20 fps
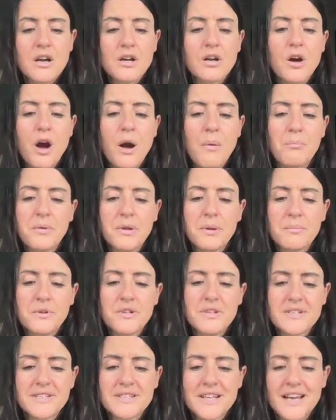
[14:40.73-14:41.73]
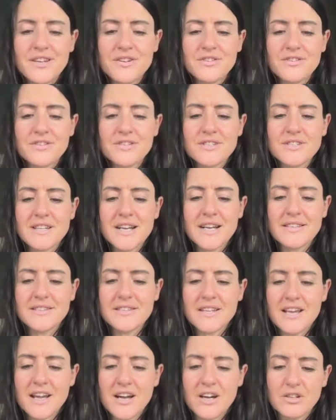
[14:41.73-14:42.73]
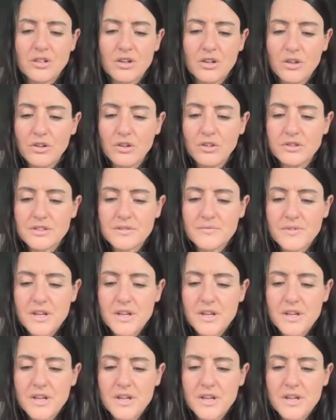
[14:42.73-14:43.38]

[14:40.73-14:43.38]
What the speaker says: Compliments, I understand they are called.